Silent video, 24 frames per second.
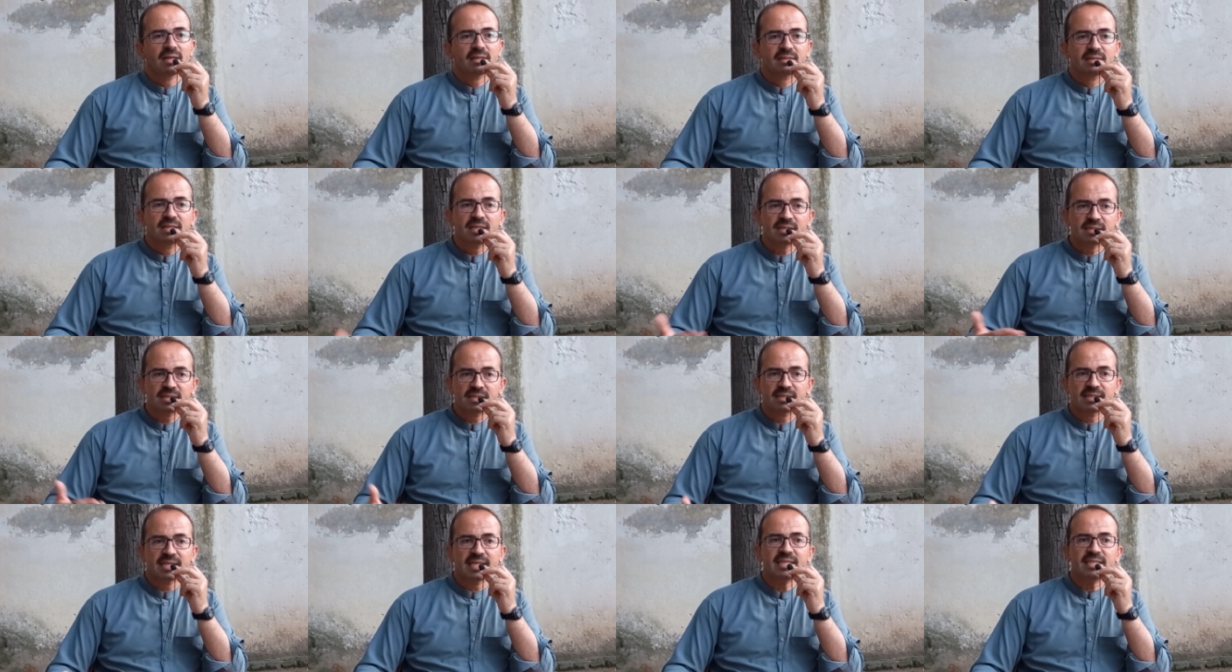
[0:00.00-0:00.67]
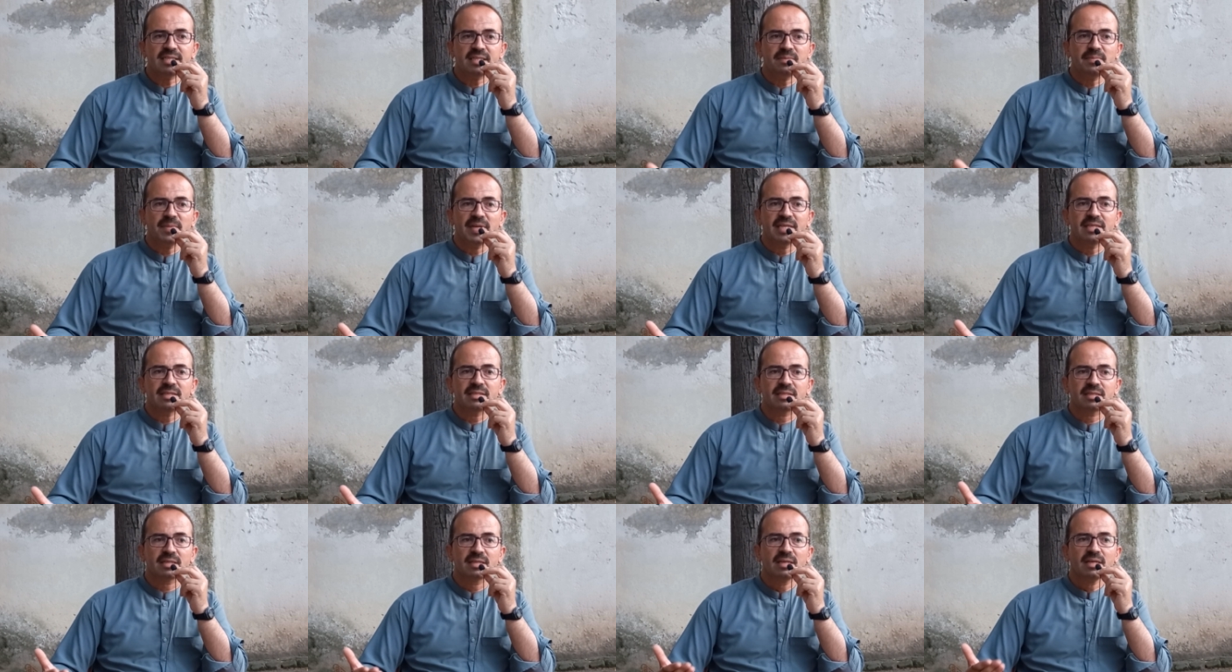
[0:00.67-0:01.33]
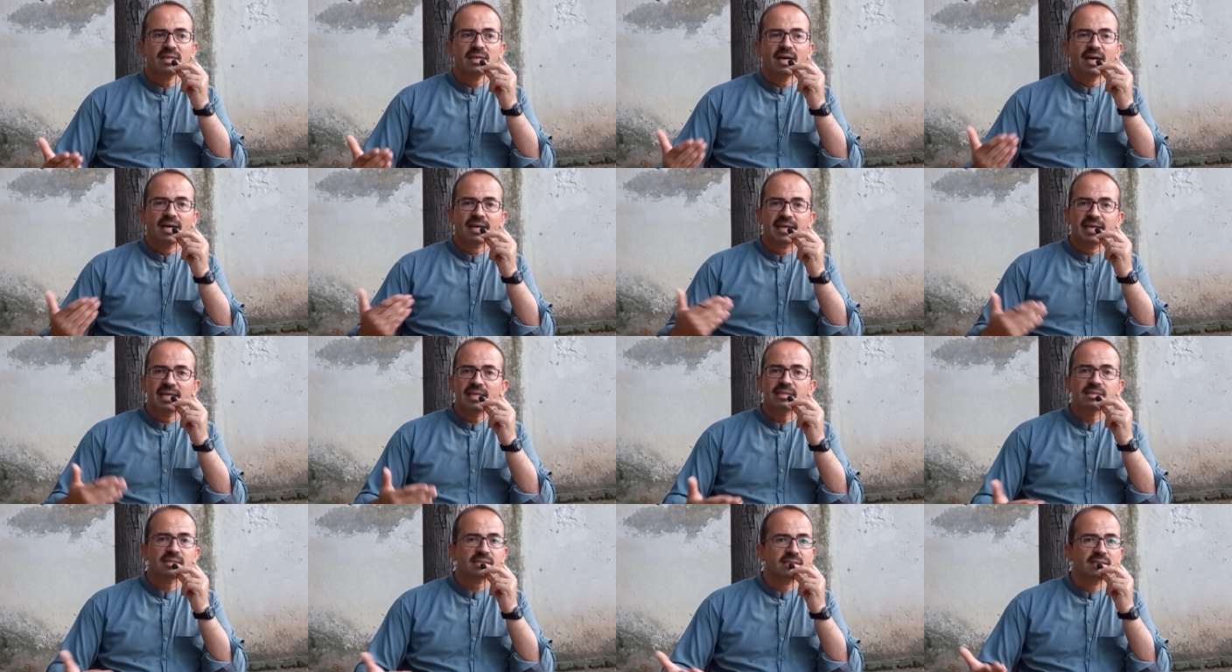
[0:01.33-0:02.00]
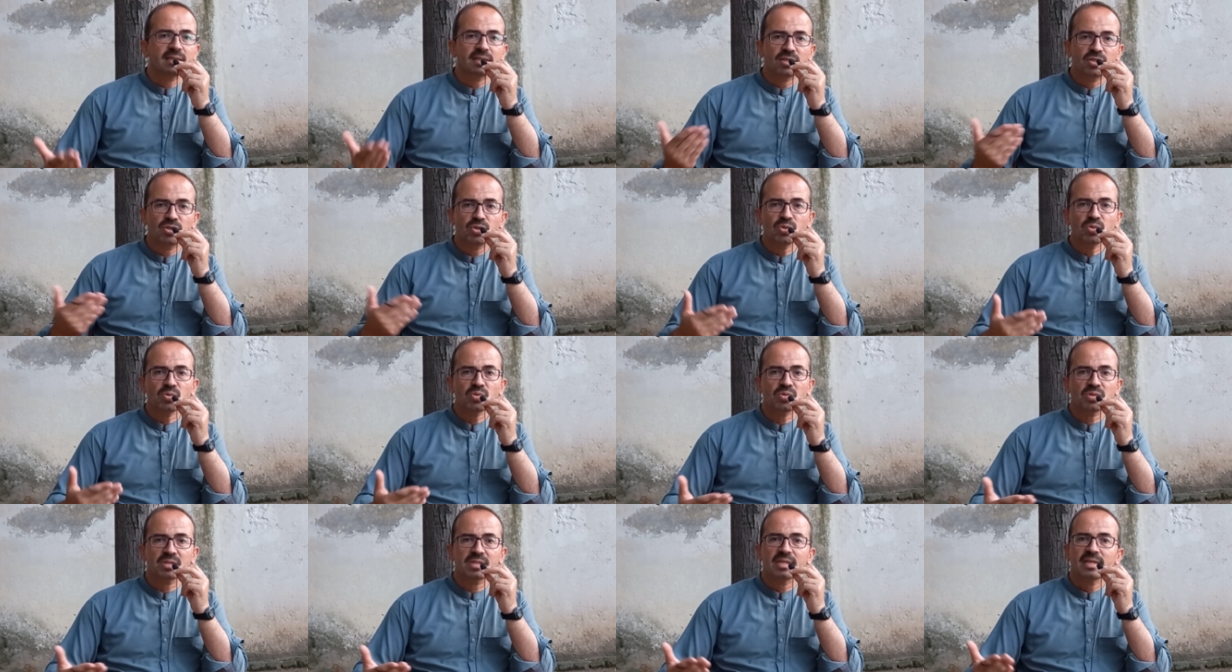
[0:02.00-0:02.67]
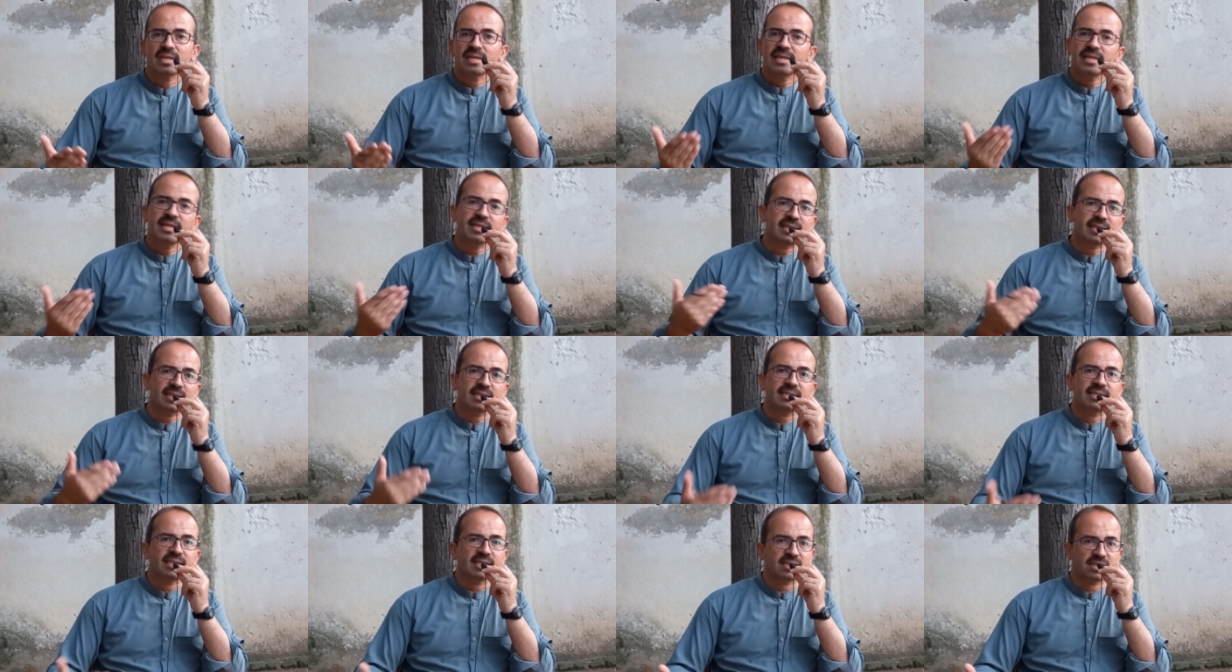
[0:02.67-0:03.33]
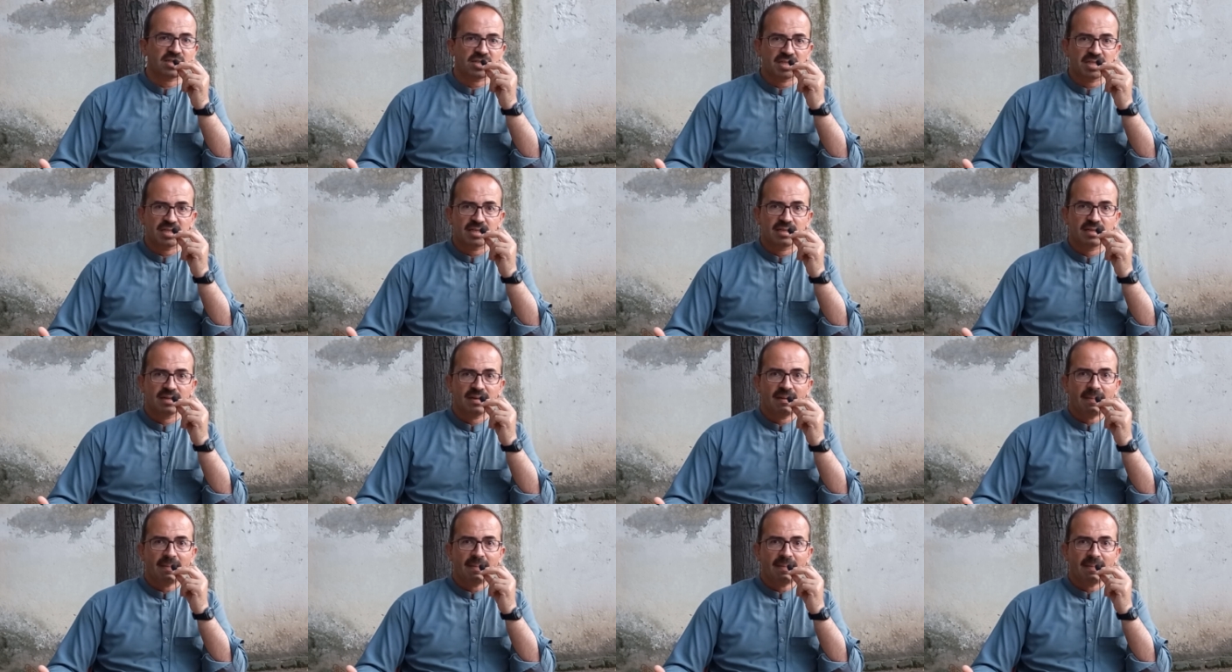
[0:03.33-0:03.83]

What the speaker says: this sentiment against the Jews, it existed.